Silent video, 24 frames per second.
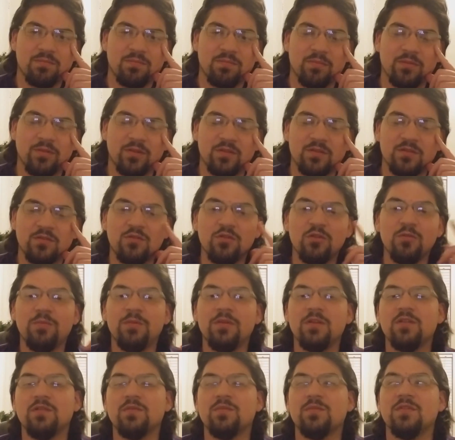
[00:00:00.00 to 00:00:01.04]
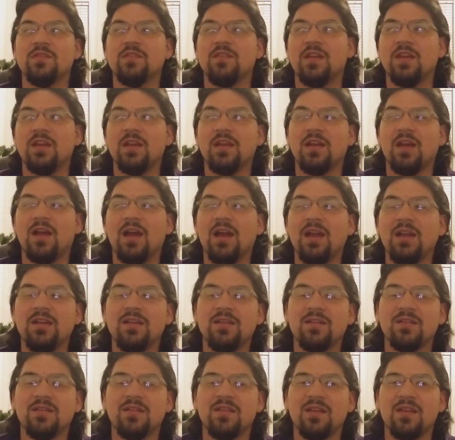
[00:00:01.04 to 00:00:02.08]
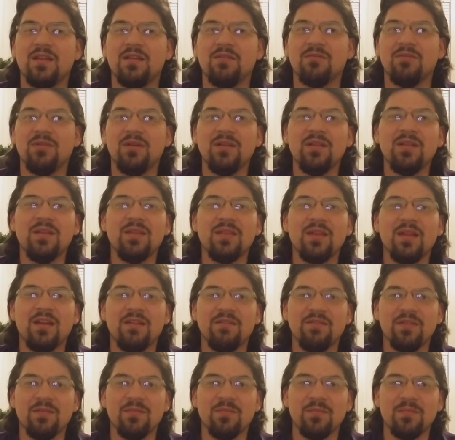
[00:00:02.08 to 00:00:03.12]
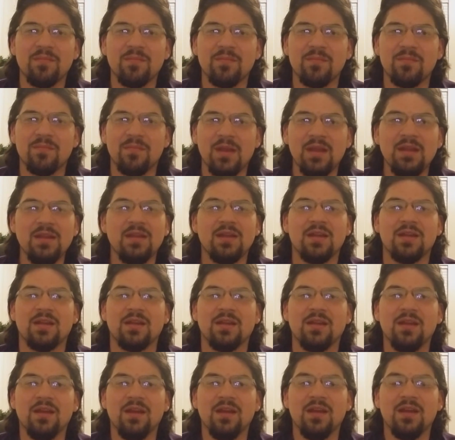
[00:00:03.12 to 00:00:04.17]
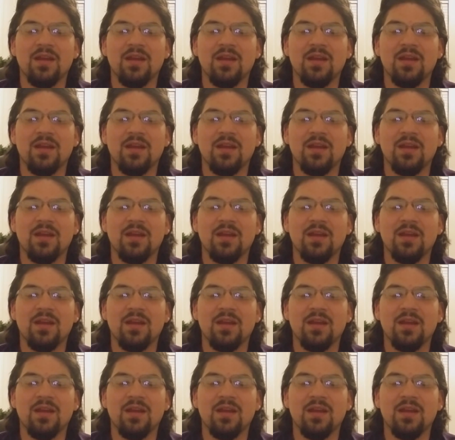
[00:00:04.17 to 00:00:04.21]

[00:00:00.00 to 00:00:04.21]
the stupidest mistake I could really think of them making.